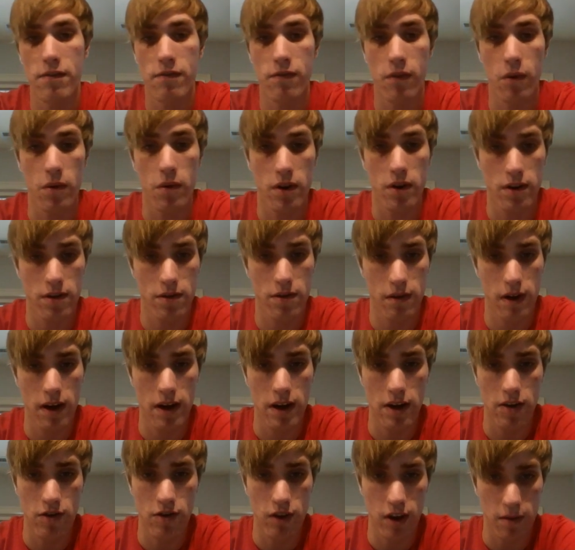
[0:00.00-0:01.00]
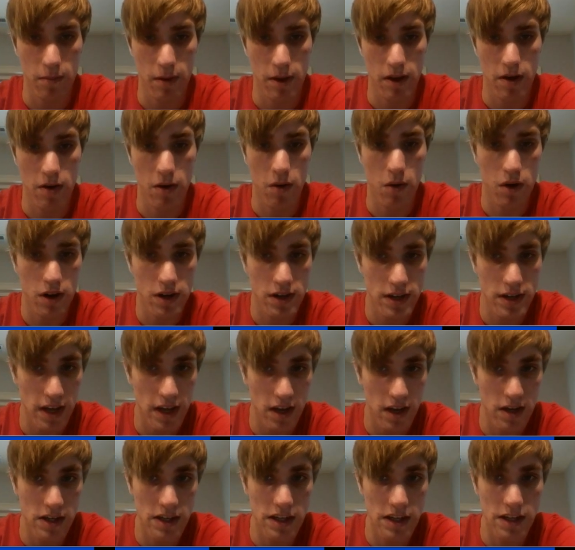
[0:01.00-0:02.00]
a4, threatening checkmate, or to
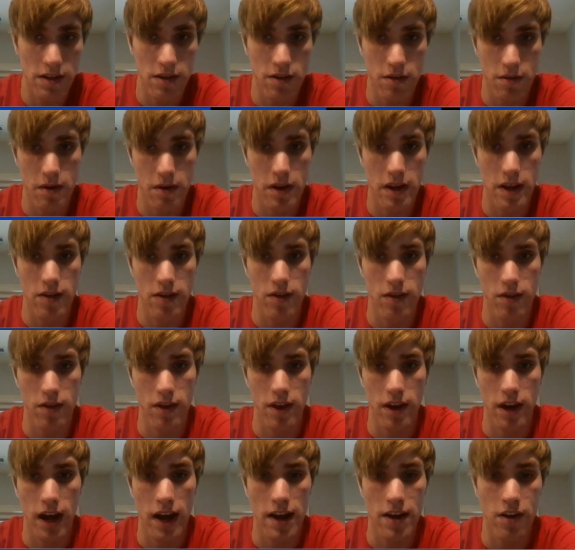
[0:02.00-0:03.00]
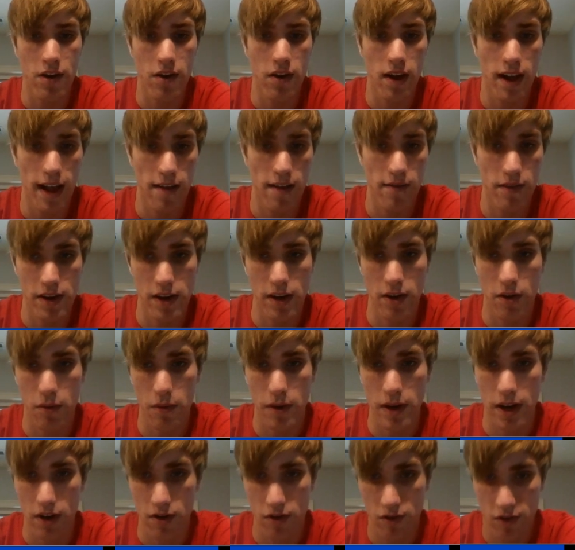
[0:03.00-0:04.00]
take on d3 so that I don't have any
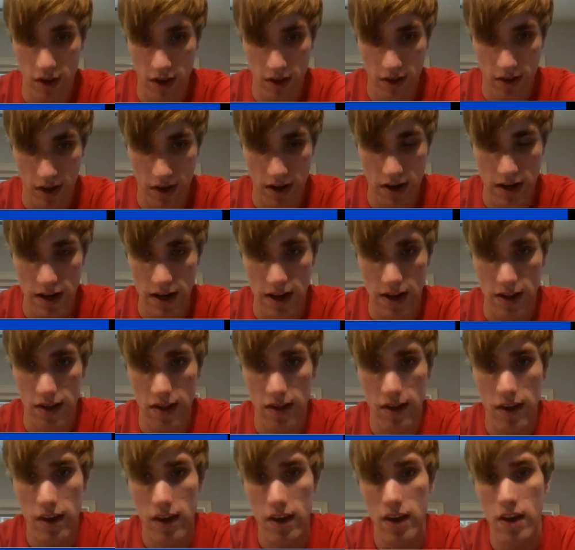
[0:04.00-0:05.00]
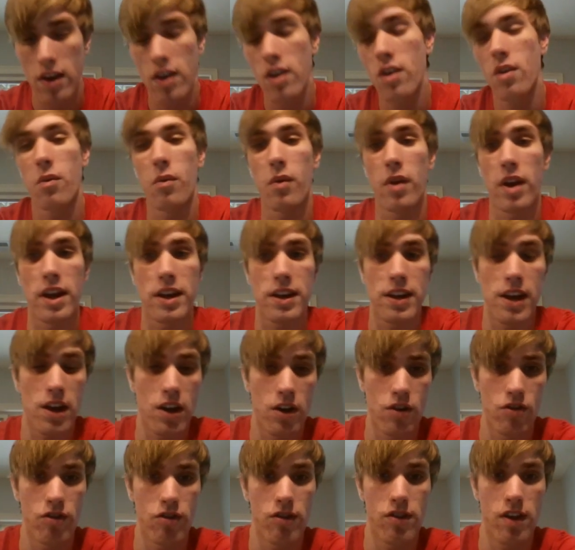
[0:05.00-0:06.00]
queen h6 ideas when I
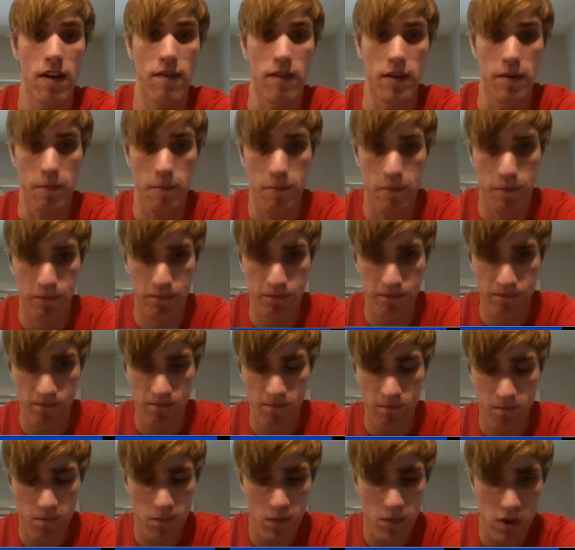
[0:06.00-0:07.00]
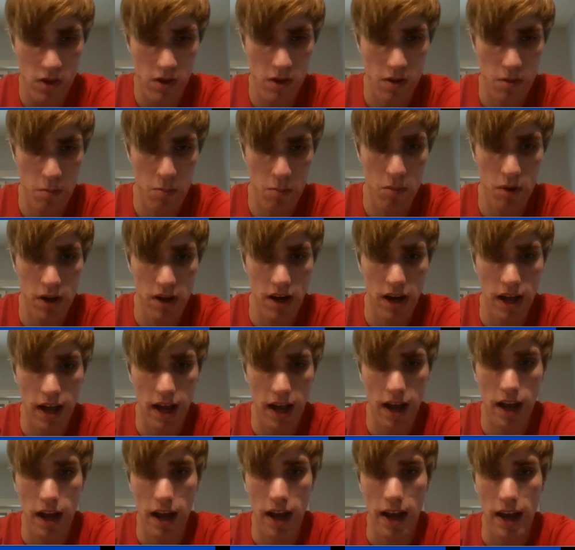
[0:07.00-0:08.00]
take on g7. But
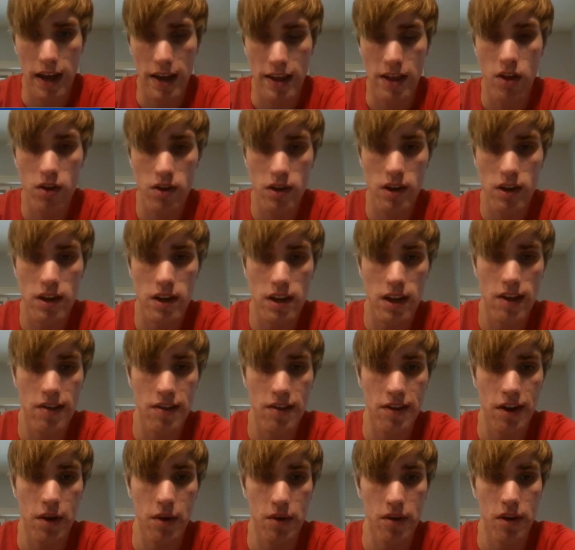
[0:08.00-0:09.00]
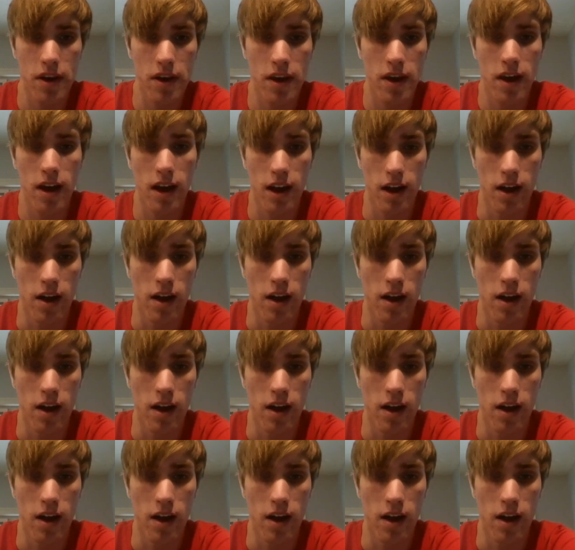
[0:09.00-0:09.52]
I looked at this and I was like,